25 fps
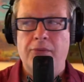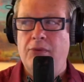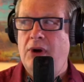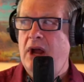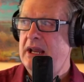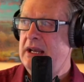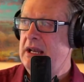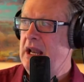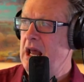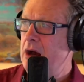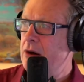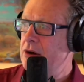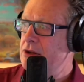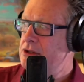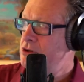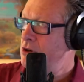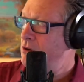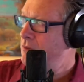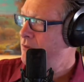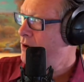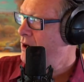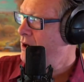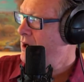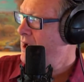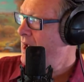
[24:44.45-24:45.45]
Right now it's
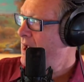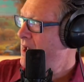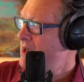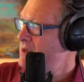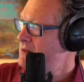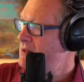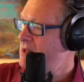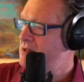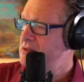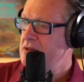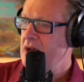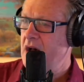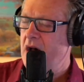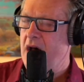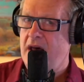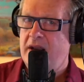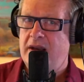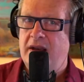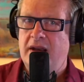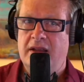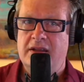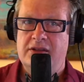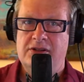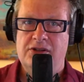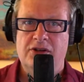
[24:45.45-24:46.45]
overcast, it's hot,
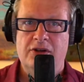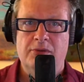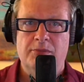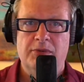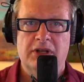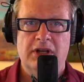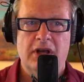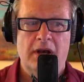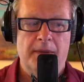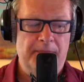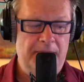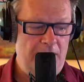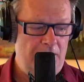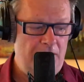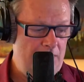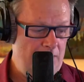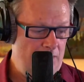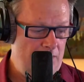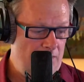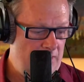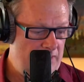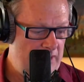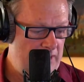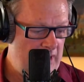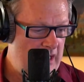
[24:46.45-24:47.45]
and it's humid up here in
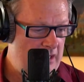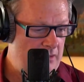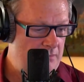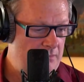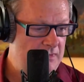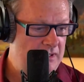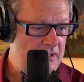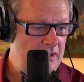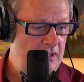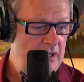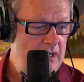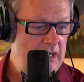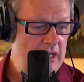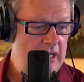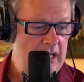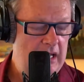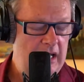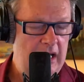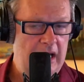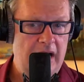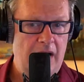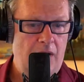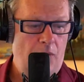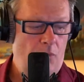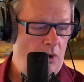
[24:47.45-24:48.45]
North Adams.
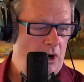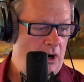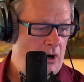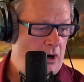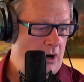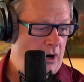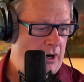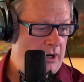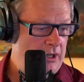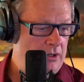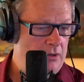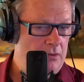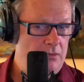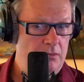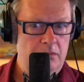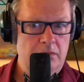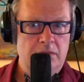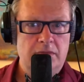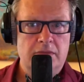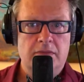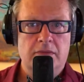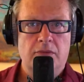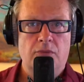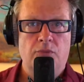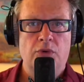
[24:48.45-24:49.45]
Where are you?
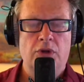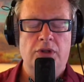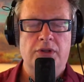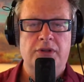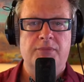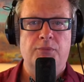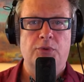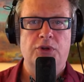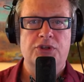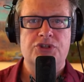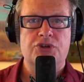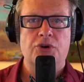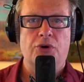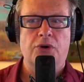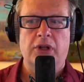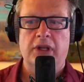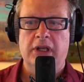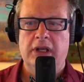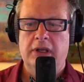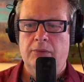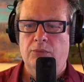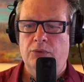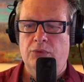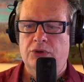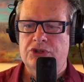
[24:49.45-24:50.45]
We'll
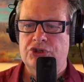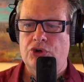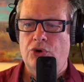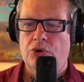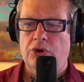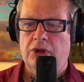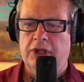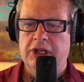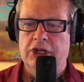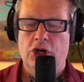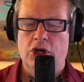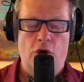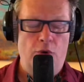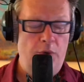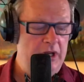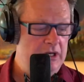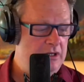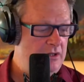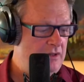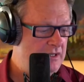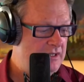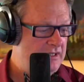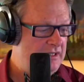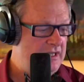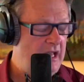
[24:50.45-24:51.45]
shortly go
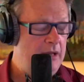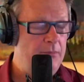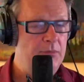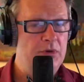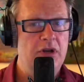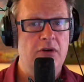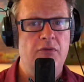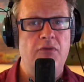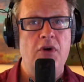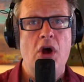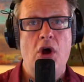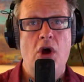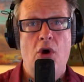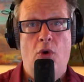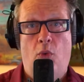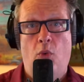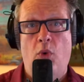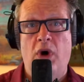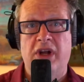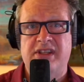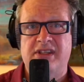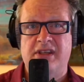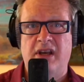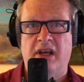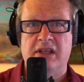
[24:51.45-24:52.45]
into the segment of
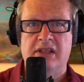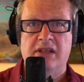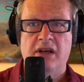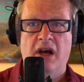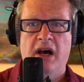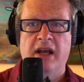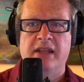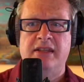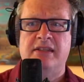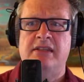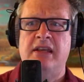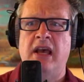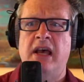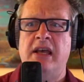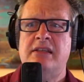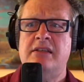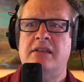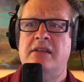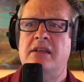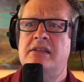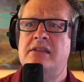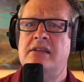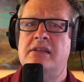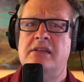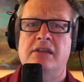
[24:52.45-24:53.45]
what's on Todd's desk.
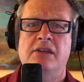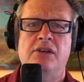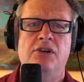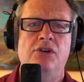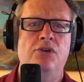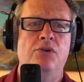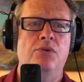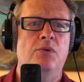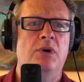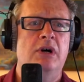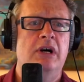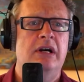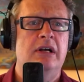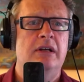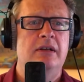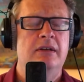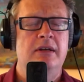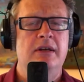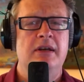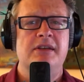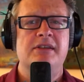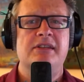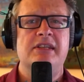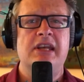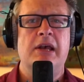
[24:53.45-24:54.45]
This is a new
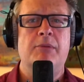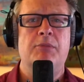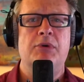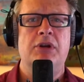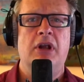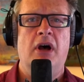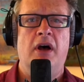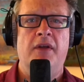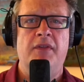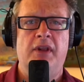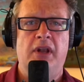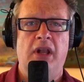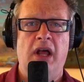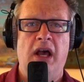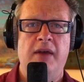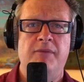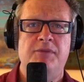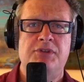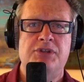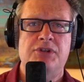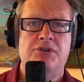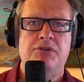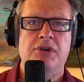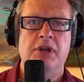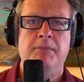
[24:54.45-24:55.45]
segment on the live
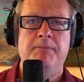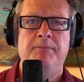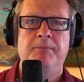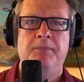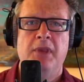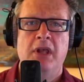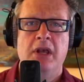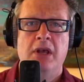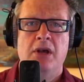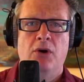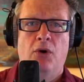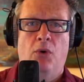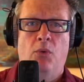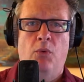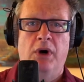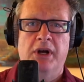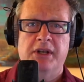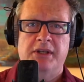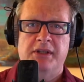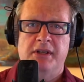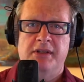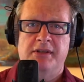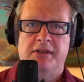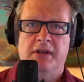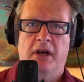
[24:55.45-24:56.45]
stream.
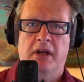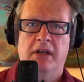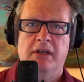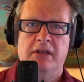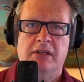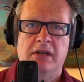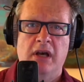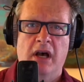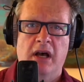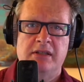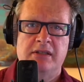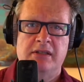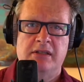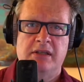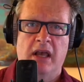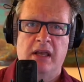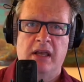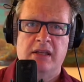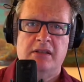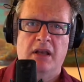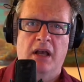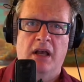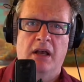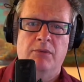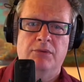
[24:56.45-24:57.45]
What is on Todd's
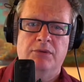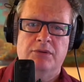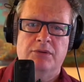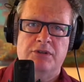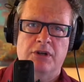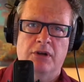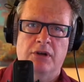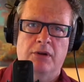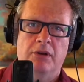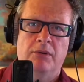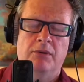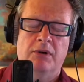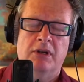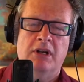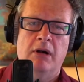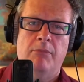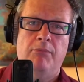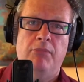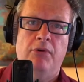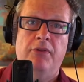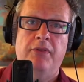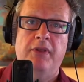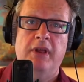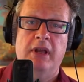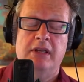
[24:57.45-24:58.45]
desk? I will show you a
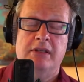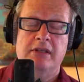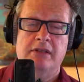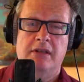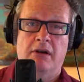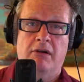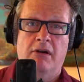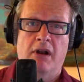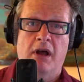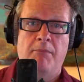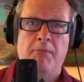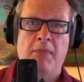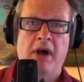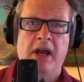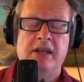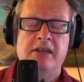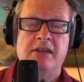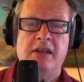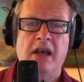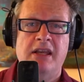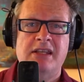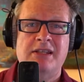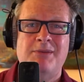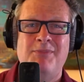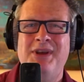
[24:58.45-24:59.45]
couple things that are on my
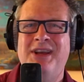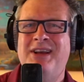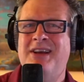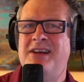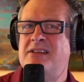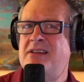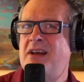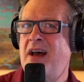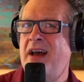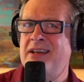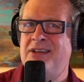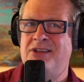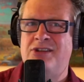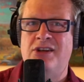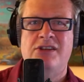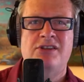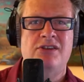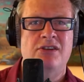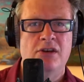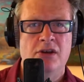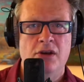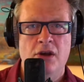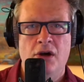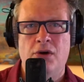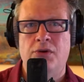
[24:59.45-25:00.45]
desk because I
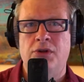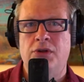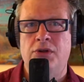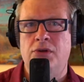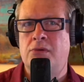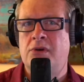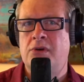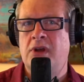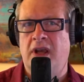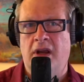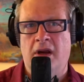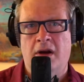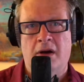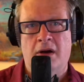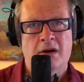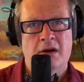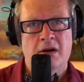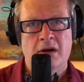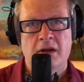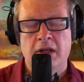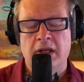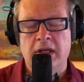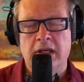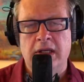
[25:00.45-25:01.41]
just know you care.